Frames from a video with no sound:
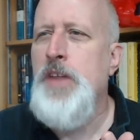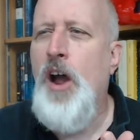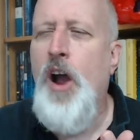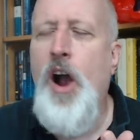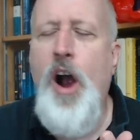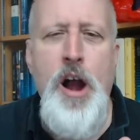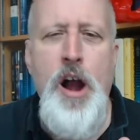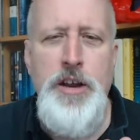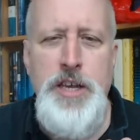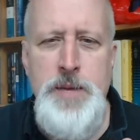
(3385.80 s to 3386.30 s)

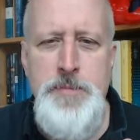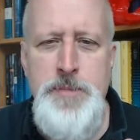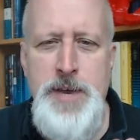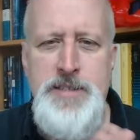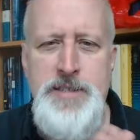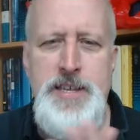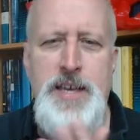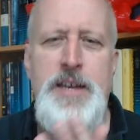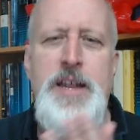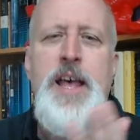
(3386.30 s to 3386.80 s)

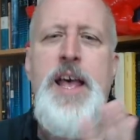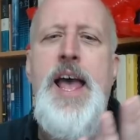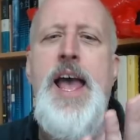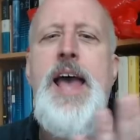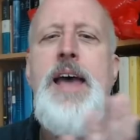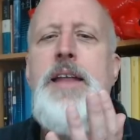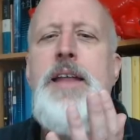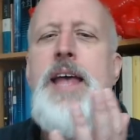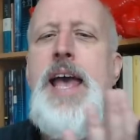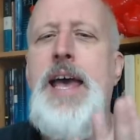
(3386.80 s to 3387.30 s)
arguments,
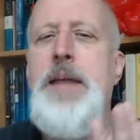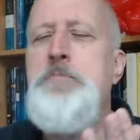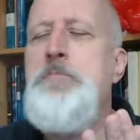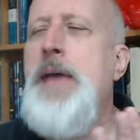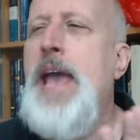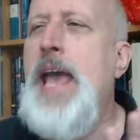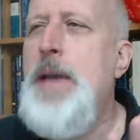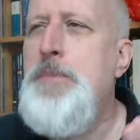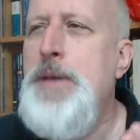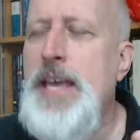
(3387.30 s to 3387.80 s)
and
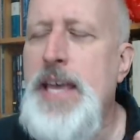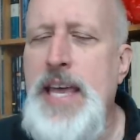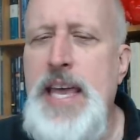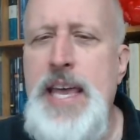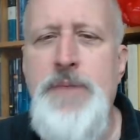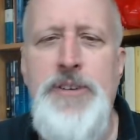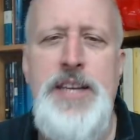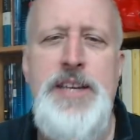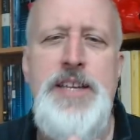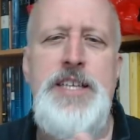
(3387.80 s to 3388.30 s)
maybe
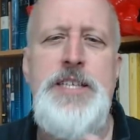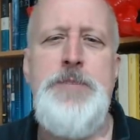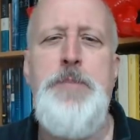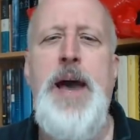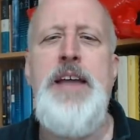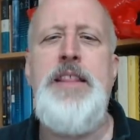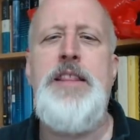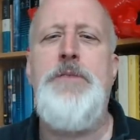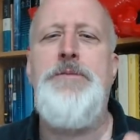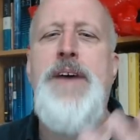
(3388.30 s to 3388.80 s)
even
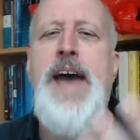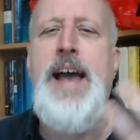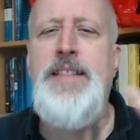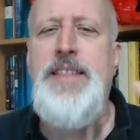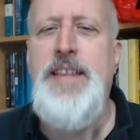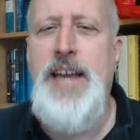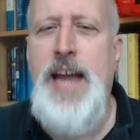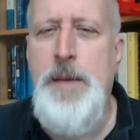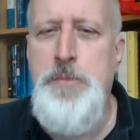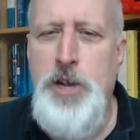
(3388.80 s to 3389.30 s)
despite the fact
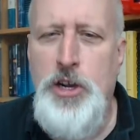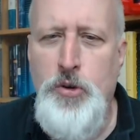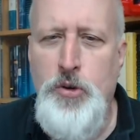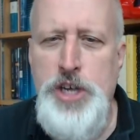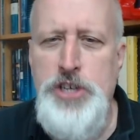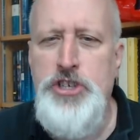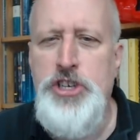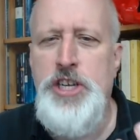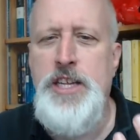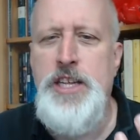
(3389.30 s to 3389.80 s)
that I'm a
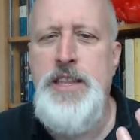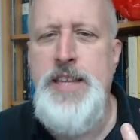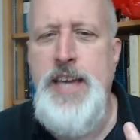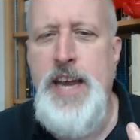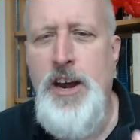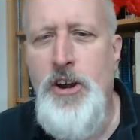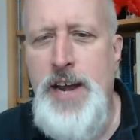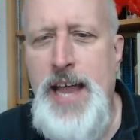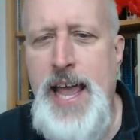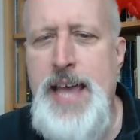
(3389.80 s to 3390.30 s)
Christian and
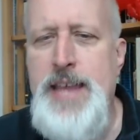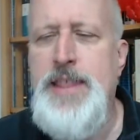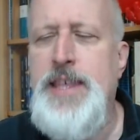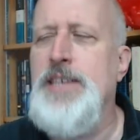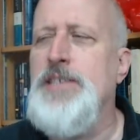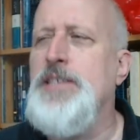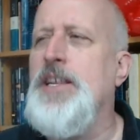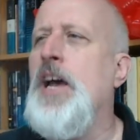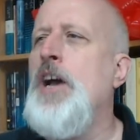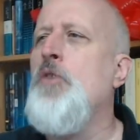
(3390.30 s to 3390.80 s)
they're an
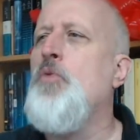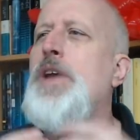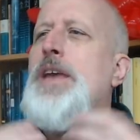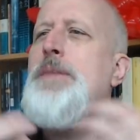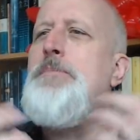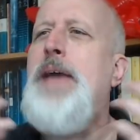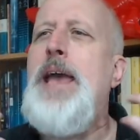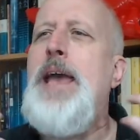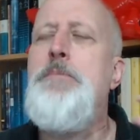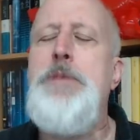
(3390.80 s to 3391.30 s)
atheist, we
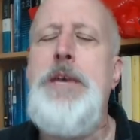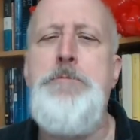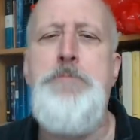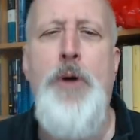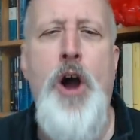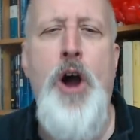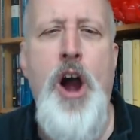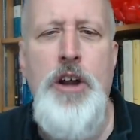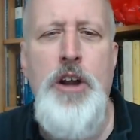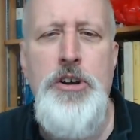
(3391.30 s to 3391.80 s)
may be
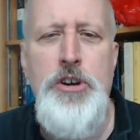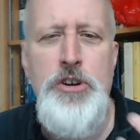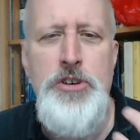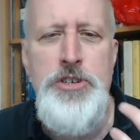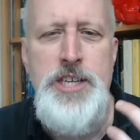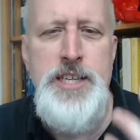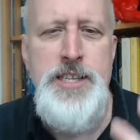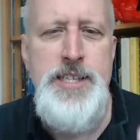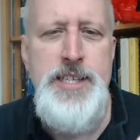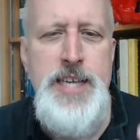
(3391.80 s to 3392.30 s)

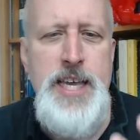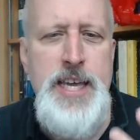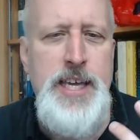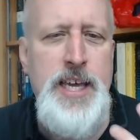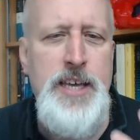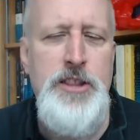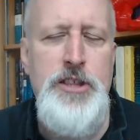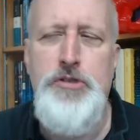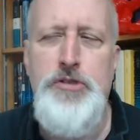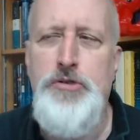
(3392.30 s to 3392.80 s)
partners in
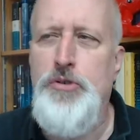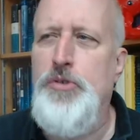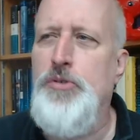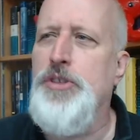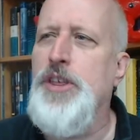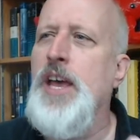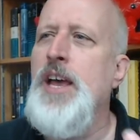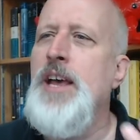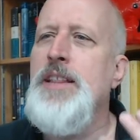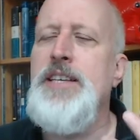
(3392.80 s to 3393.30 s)
seeking the
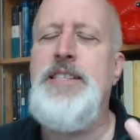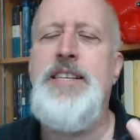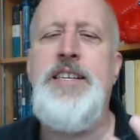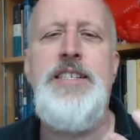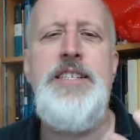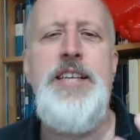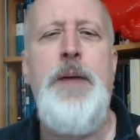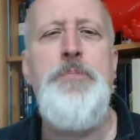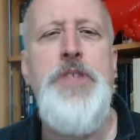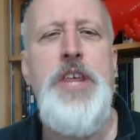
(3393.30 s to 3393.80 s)
truth. This
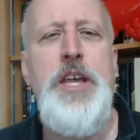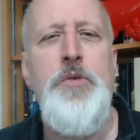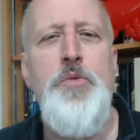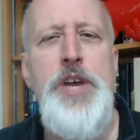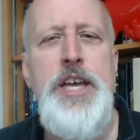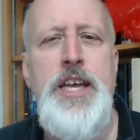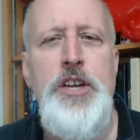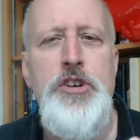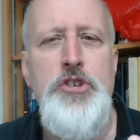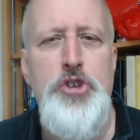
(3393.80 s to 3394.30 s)
is something
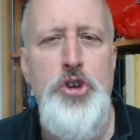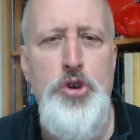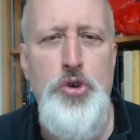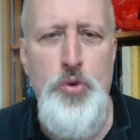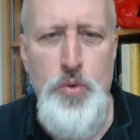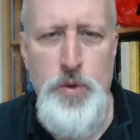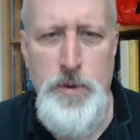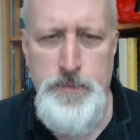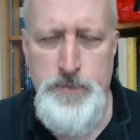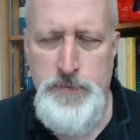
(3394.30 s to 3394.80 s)
we can
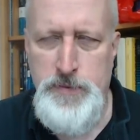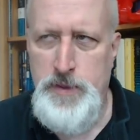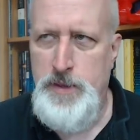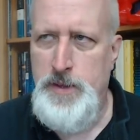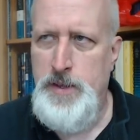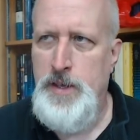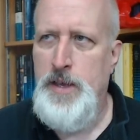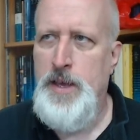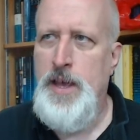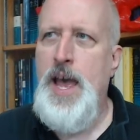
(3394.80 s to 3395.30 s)
do.
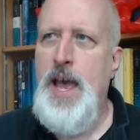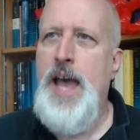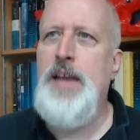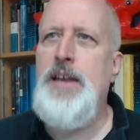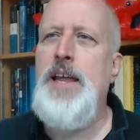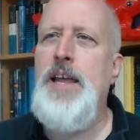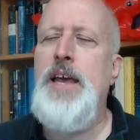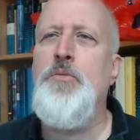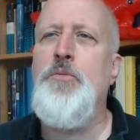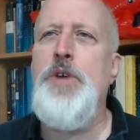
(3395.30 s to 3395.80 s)

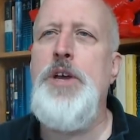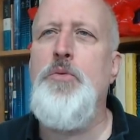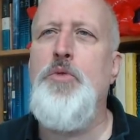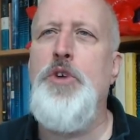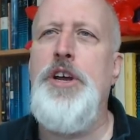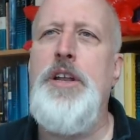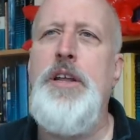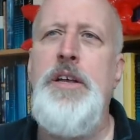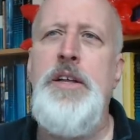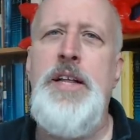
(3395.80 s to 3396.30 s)
And I
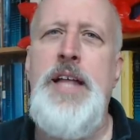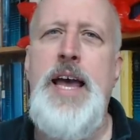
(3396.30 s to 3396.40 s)
would